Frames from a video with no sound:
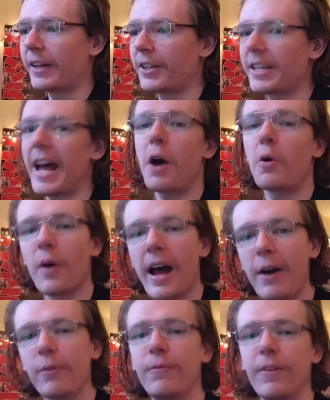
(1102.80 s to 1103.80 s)
just
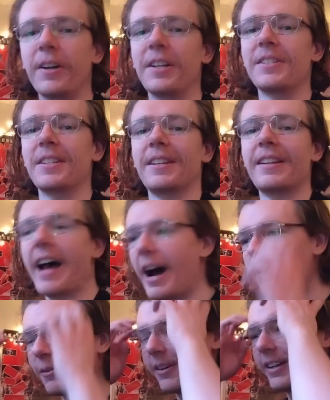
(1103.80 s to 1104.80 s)
how fun is it?
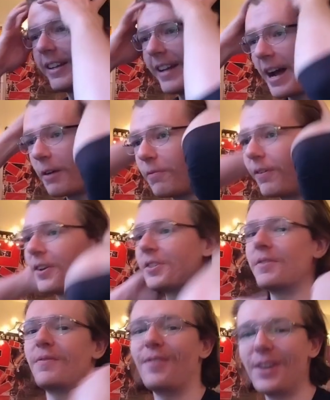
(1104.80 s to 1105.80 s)
How fun
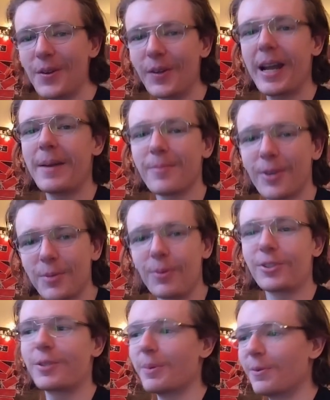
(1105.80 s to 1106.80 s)
is it? Video games are
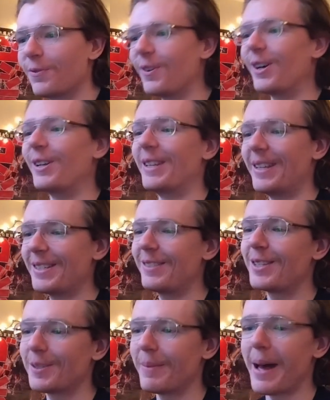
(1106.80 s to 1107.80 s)
supposed to be fun.
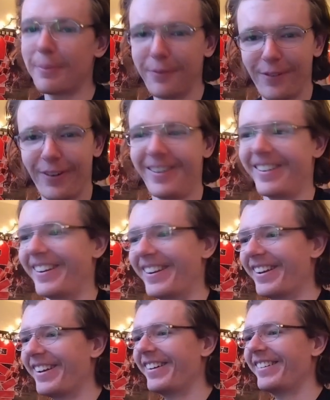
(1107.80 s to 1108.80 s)
Is this map
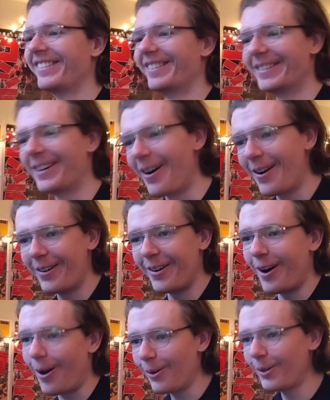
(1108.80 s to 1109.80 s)
fun?
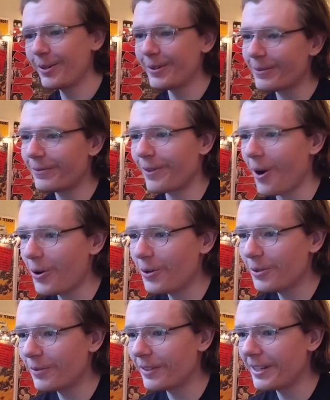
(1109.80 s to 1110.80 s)
All
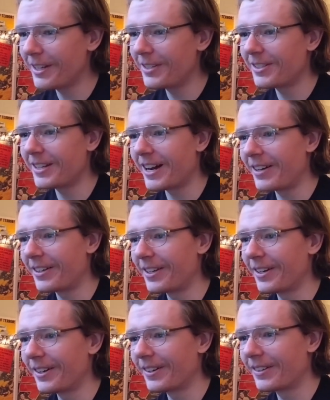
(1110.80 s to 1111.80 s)
of these down
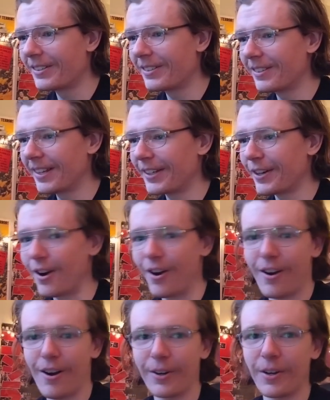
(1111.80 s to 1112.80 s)
here like
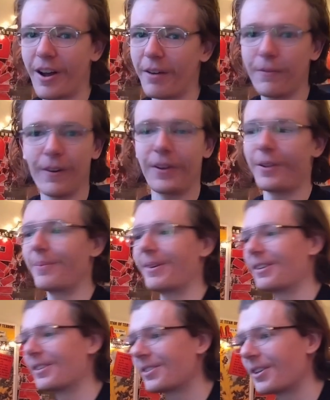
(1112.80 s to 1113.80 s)
are not fun to
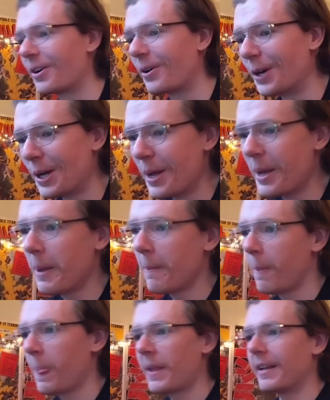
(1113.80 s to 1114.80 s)
me. So
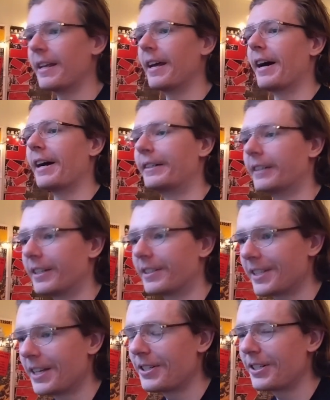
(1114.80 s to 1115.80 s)
yeah,
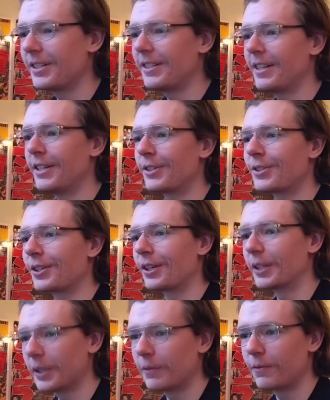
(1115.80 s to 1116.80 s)
Ascension is just a
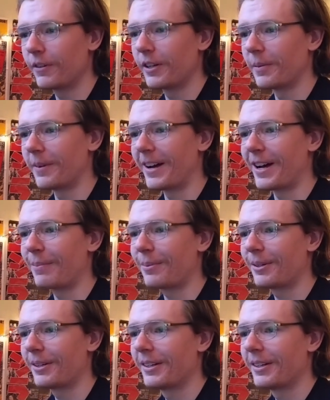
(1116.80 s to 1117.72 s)
good fun map